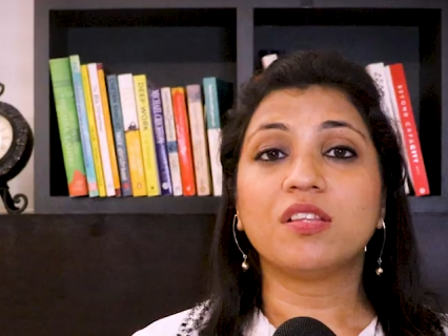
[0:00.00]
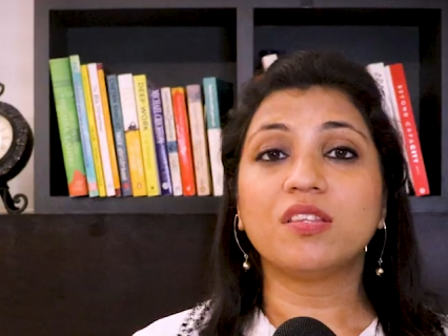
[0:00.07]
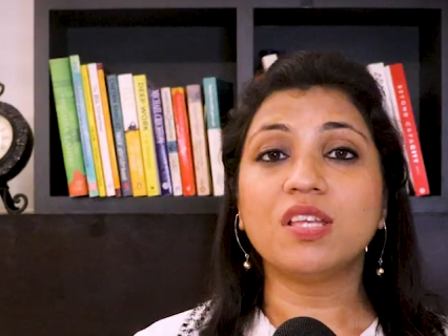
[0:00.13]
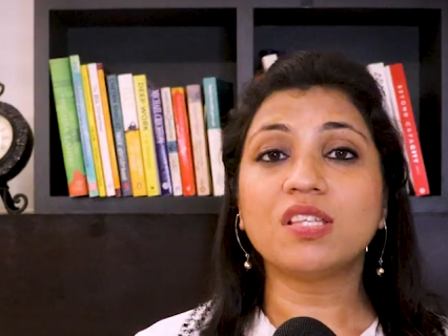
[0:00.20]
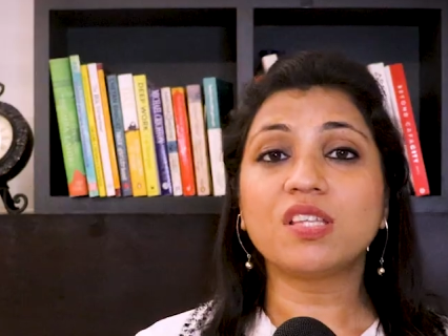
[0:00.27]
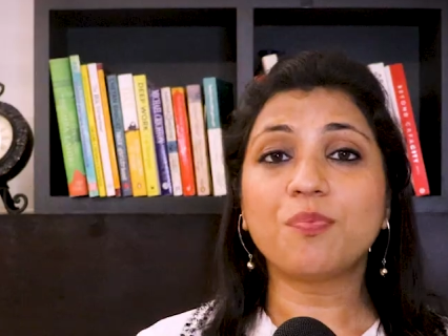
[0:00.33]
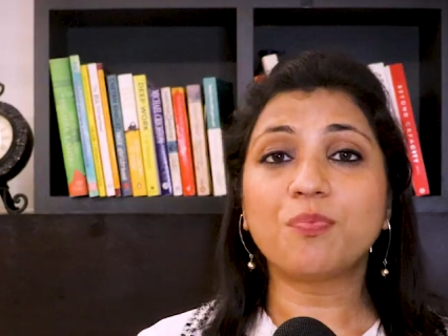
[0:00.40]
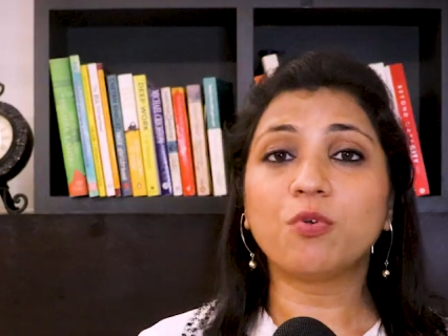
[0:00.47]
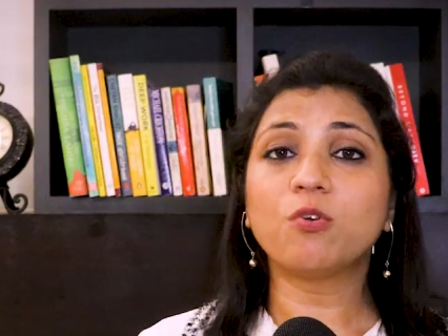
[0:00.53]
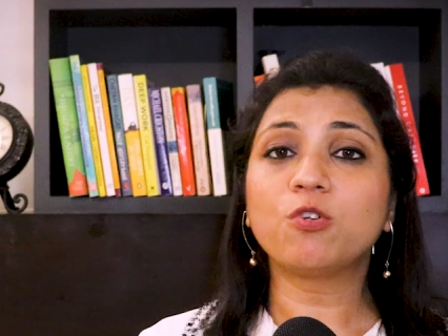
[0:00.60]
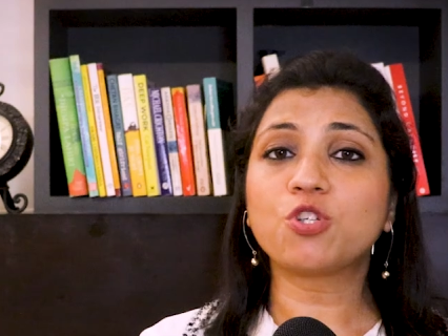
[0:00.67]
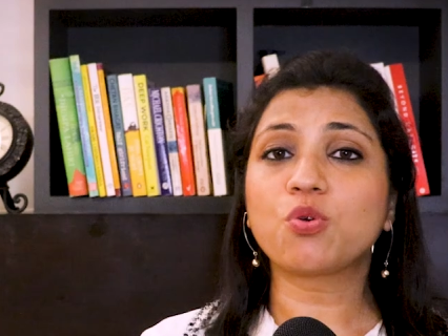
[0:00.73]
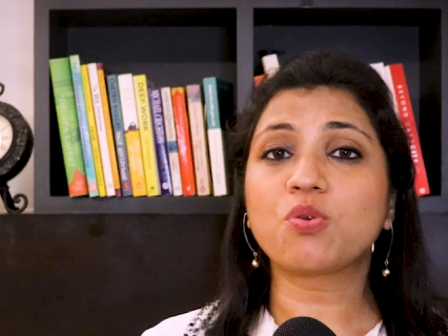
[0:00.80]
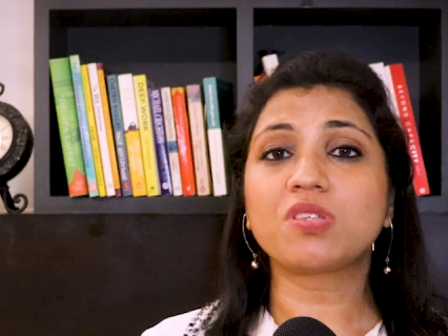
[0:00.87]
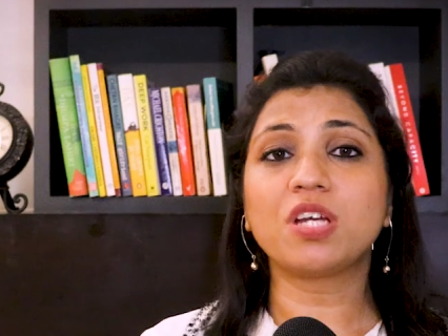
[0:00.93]
This
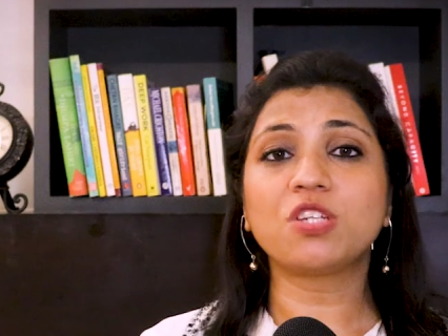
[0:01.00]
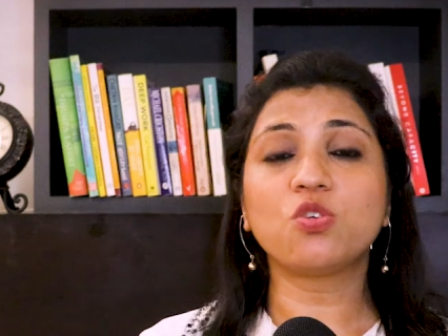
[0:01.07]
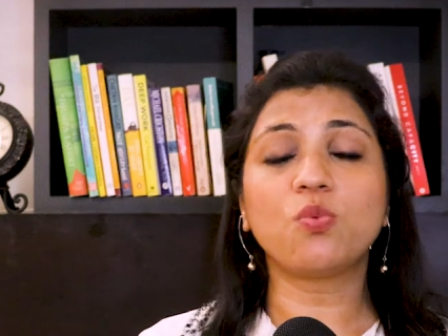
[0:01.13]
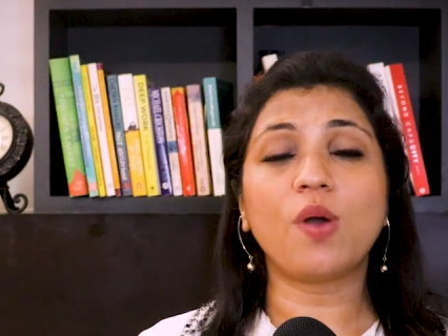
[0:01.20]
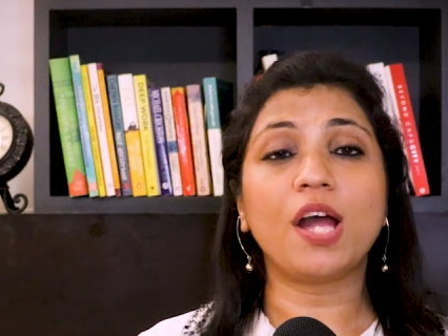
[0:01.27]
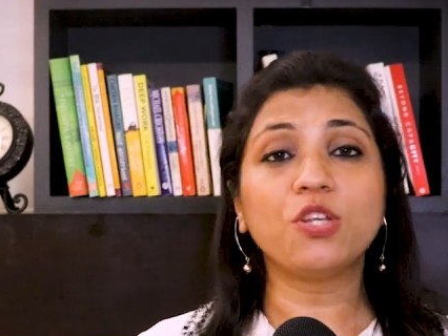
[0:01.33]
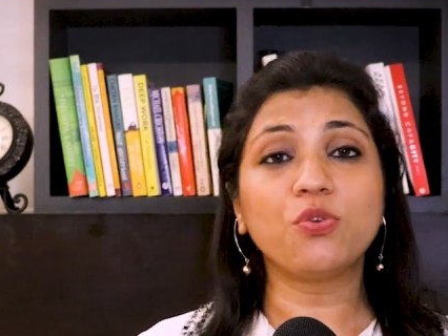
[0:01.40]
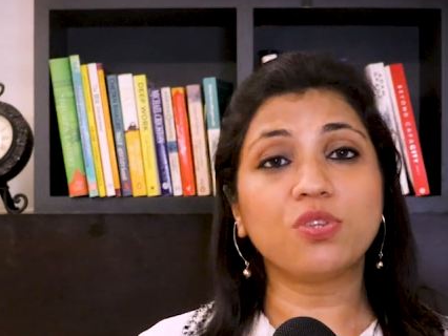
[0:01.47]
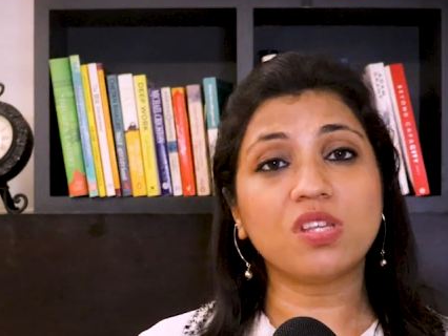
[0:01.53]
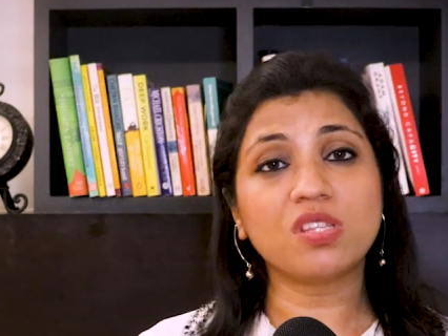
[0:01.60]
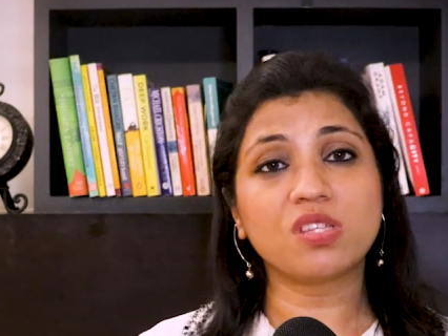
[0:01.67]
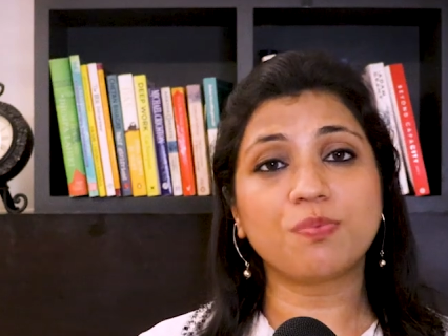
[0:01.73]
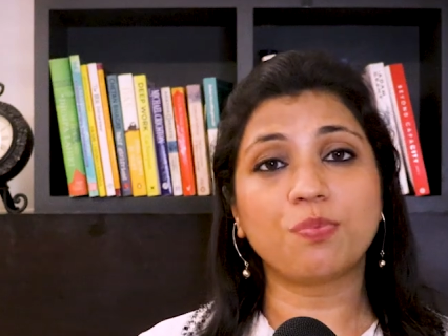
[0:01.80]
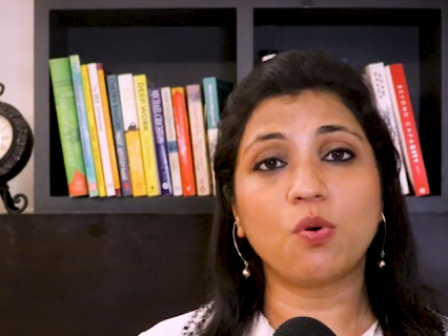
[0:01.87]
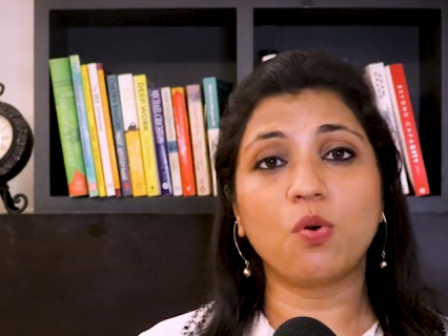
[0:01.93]
approach shows that you value the
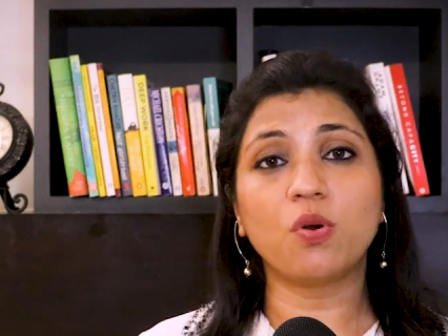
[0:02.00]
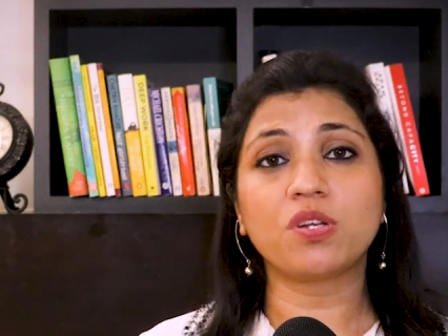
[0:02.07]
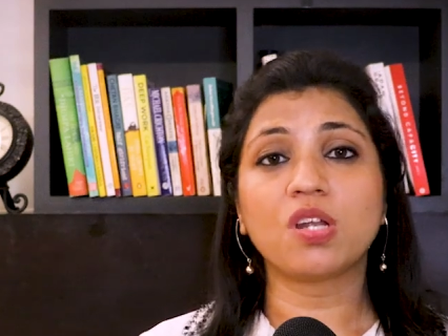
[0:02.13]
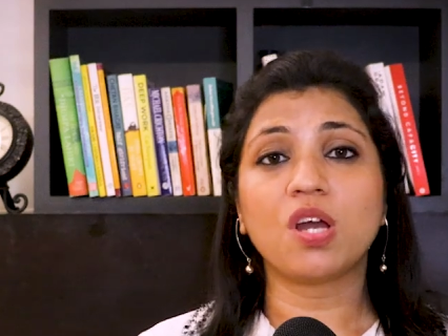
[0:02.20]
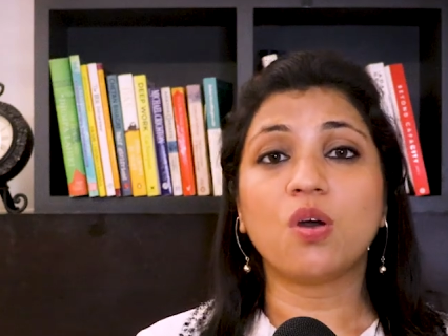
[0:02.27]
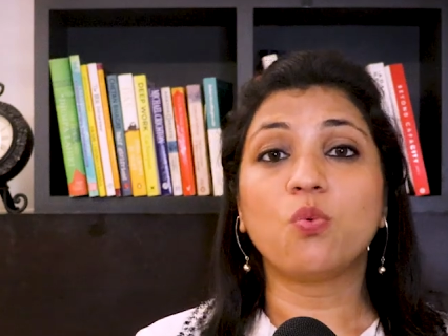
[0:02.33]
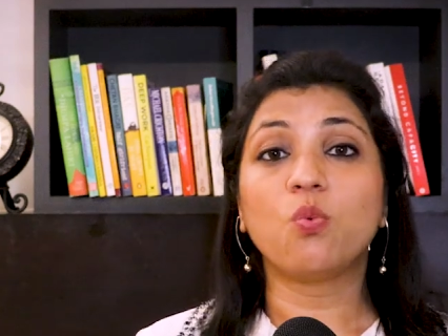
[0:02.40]
support